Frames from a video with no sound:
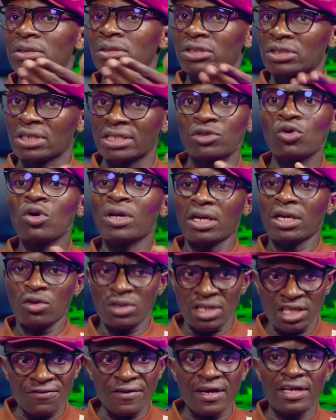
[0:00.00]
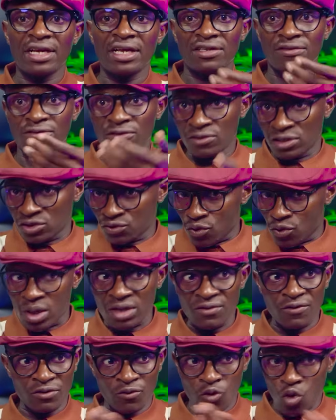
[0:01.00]
He goes, okay, no, that's fine. We went for
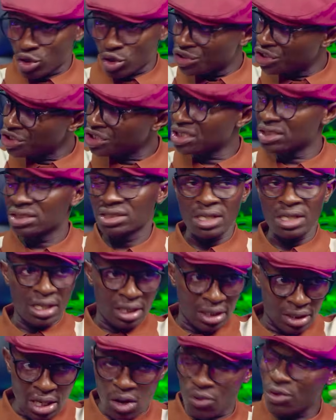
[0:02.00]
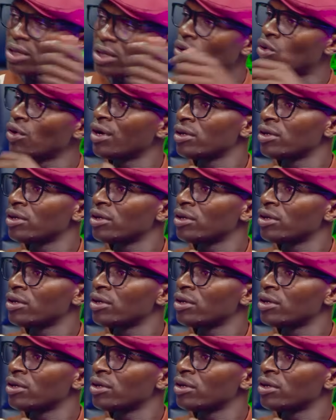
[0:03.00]
auditions. Now we can